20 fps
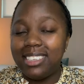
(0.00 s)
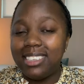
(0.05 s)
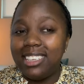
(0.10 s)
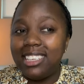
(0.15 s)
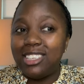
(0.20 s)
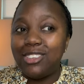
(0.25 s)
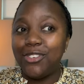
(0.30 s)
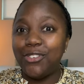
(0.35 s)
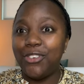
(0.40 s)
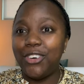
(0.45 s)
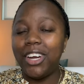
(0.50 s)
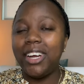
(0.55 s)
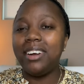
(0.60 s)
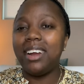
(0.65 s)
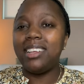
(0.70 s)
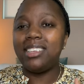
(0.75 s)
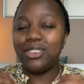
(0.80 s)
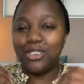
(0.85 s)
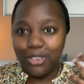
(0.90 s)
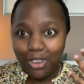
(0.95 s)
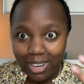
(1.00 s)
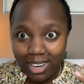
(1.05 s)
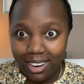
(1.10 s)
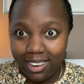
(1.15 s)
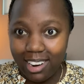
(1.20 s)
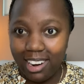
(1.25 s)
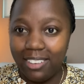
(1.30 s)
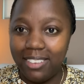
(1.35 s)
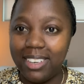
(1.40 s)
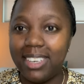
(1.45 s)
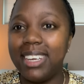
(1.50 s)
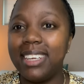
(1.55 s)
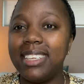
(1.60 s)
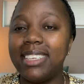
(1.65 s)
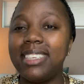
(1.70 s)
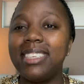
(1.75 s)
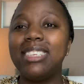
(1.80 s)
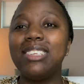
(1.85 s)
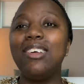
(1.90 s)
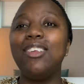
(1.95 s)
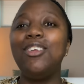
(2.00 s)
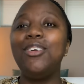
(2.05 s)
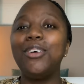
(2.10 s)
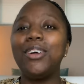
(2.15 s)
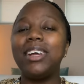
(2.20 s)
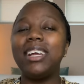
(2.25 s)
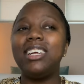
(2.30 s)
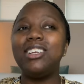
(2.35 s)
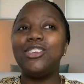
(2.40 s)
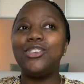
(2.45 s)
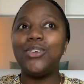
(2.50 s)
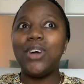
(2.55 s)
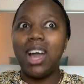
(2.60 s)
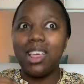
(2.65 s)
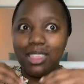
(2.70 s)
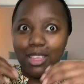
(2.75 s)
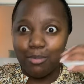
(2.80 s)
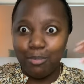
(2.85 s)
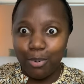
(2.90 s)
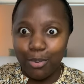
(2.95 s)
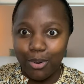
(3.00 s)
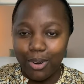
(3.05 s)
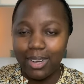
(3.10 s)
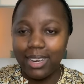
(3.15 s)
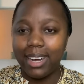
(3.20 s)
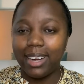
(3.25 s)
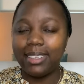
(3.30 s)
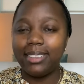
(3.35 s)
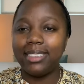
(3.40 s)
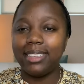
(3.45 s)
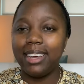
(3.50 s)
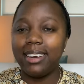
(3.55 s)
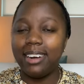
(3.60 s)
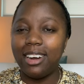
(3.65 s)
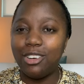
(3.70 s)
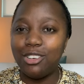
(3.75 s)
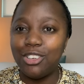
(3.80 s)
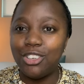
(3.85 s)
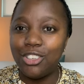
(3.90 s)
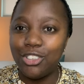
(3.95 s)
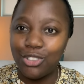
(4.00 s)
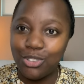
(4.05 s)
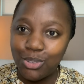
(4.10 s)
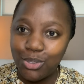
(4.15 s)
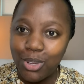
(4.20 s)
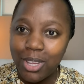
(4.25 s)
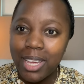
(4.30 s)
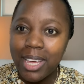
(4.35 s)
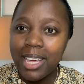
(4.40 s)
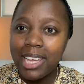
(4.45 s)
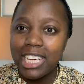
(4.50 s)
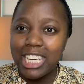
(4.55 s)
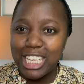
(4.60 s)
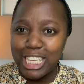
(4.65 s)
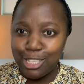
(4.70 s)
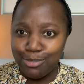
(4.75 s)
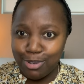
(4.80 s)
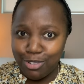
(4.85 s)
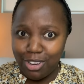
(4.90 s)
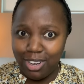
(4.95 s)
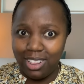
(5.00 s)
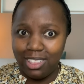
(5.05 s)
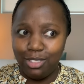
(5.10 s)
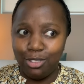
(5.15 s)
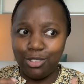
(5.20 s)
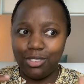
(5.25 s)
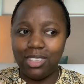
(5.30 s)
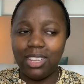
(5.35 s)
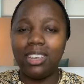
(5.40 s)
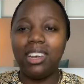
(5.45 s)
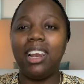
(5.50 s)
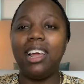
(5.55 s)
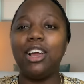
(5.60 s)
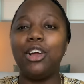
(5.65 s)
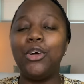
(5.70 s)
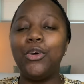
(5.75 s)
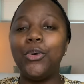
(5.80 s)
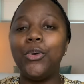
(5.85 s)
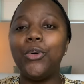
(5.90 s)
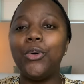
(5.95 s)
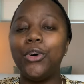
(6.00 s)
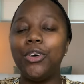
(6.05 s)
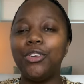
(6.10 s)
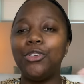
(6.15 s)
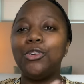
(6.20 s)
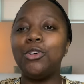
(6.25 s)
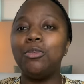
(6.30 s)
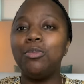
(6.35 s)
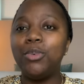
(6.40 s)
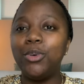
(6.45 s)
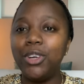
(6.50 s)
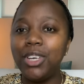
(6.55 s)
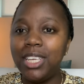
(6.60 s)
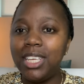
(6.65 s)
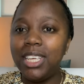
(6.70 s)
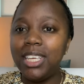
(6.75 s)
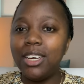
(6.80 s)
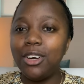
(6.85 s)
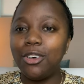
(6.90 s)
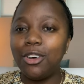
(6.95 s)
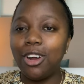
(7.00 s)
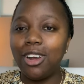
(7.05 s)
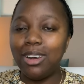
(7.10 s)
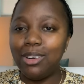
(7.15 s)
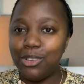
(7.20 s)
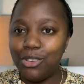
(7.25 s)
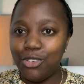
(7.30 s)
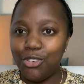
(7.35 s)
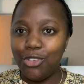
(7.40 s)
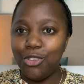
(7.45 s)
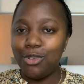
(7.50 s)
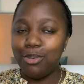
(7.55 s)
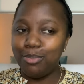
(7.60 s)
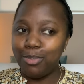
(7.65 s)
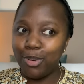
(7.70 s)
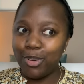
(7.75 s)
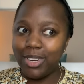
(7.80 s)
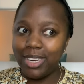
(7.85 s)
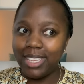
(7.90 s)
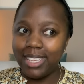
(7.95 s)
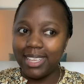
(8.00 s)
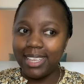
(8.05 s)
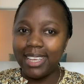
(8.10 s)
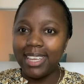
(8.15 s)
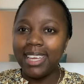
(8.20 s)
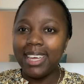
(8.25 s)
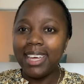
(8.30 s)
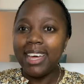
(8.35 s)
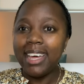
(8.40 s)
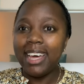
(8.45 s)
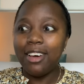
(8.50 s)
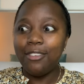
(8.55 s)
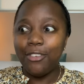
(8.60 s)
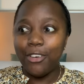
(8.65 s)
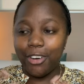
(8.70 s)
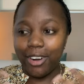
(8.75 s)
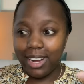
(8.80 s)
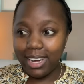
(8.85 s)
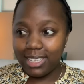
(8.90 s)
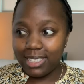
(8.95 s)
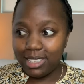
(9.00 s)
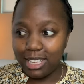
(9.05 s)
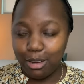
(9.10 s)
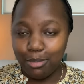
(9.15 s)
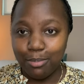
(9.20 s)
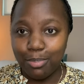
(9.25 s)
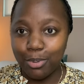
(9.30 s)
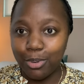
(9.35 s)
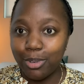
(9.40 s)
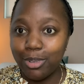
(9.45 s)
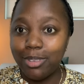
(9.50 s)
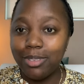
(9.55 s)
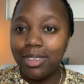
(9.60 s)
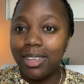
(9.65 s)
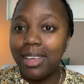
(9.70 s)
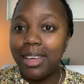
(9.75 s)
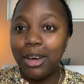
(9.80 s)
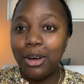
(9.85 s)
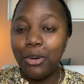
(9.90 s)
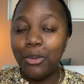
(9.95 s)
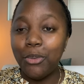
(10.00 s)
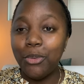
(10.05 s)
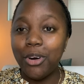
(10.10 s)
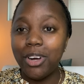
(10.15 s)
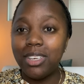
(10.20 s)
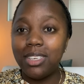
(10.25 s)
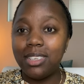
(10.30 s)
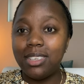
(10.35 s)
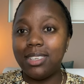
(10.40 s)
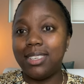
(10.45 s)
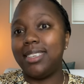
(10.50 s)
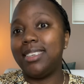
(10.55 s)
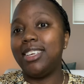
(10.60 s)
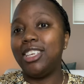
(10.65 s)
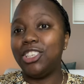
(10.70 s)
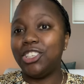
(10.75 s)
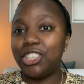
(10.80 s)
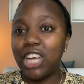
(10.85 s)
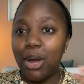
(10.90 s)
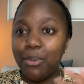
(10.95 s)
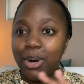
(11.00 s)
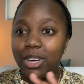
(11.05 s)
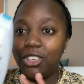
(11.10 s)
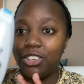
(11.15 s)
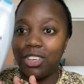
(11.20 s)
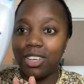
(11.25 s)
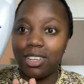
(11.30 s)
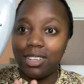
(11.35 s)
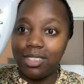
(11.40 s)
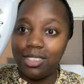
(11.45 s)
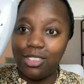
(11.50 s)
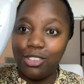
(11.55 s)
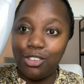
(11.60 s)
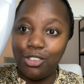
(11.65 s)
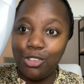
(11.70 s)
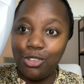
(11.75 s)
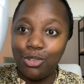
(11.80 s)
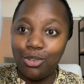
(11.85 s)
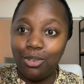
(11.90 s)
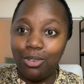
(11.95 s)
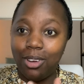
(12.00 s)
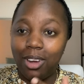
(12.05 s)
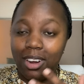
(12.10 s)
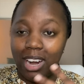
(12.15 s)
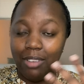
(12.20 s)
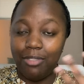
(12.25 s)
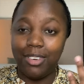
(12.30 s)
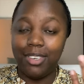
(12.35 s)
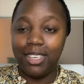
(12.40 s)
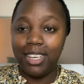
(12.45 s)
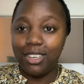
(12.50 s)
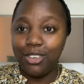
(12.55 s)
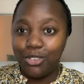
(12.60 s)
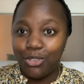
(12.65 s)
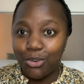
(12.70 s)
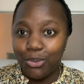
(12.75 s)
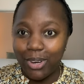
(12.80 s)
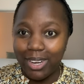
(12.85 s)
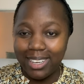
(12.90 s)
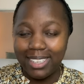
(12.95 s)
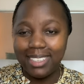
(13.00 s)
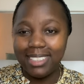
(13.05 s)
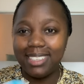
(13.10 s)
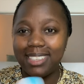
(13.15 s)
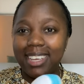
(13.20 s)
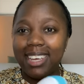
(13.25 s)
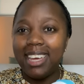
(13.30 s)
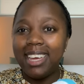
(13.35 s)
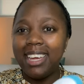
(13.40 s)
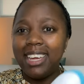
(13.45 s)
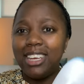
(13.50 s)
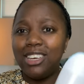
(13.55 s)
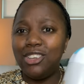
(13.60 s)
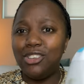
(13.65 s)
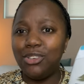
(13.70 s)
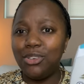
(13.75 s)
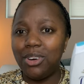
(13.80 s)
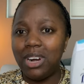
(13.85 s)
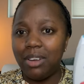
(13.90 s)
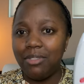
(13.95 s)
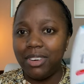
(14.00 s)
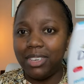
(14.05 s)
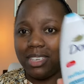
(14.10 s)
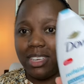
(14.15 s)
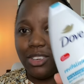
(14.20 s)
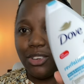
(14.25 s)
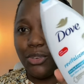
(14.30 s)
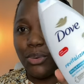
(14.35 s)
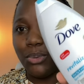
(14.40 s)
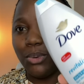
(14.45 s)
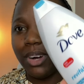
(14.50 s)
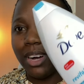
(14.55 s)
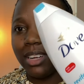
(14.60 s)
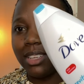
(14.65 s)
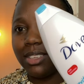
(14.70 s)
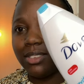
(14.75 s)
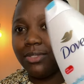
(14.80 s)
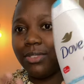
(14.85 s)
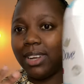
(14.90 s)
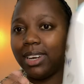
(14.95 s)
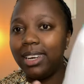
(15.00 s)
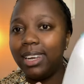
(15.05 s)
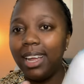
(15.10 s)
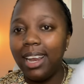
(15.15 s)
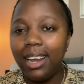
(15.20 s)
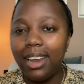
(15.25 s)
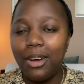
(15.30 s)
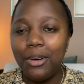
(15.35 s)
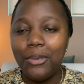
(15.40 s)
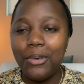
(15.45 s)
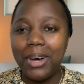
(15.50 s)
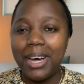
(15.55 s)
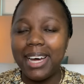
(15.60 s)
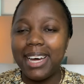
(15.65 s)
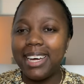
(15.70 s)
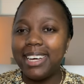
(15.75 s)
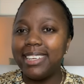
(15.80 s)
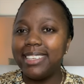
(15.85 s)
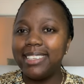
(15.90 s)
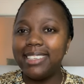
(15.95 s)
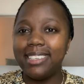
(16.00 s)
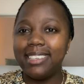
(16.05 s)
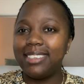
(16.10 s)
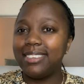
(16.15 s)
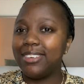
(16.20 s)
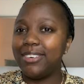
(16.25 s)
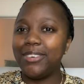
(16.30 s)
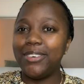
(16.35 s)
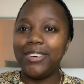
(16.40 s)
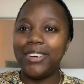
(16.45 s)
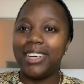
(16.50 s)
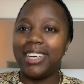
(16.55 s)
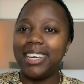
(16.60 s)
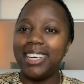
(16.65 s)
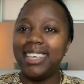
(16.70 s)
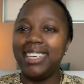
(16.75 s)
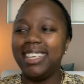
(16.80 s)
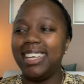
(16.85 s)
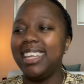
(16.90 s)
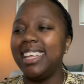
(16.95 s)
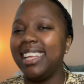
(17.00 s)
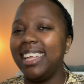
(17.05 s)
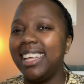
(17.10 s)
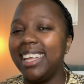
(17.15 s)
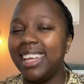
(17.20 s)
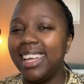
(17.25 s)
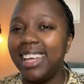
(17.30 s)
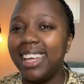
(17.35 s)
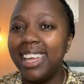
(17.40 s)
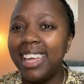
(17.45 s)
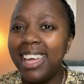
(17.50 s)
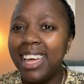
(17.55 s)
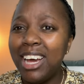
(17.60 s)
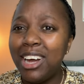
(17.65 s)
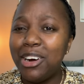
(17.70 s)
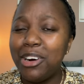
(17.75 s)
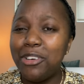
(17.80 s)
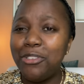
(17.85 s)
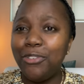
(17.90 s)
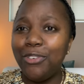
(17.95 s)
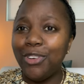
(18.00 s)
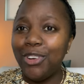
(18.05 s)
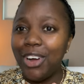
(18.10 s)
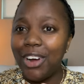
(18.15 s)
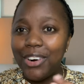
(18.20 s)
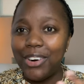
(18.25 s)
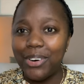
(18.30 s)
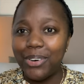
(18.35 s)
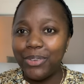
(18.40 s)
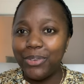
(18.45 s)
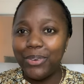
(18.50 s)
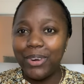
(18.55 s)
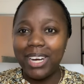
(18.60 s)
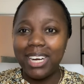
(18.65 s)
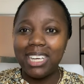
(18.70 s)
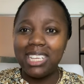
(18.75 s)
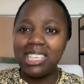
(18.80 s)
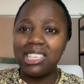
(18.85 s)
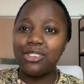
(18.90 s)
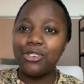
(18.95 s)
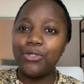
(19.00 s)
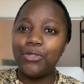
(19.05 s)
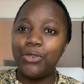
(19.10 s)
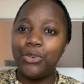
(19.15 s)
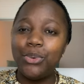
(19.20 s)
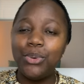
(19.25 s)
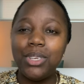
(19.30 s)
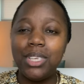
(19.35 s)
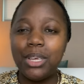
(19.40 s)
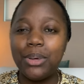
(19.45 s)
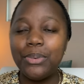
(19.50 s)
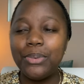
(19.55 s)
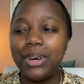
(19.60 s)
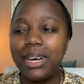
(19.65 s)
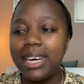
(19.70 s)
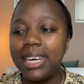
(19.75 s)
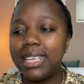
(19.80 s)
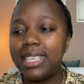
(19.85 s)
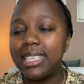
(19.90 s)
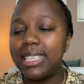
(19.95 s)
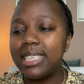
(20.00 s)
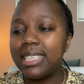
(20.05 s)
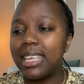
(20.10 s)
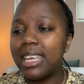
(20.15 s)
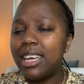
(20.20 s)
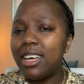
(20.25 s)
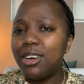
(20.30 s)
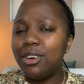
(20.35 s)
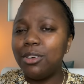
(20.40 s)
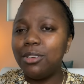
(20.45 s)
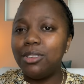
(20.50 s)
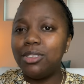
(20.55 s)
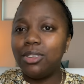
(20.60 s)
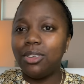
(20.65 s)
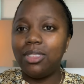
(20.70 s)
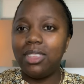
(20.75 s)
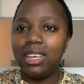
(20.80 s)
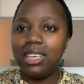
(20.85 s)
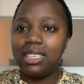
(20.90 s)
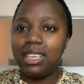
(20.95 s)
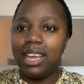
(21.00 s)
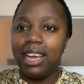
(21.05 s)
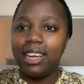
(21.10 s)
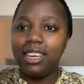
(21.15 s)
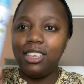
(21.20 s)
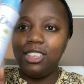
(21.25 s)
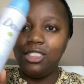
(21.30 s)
There's fragrance all around us. So look into other products around you, especially those that like go on your body or close to your body. For example, what shower gels do you gravitate towards? Do you gravitate towards vanilla ones or or floral ones or fruity ones? Also things like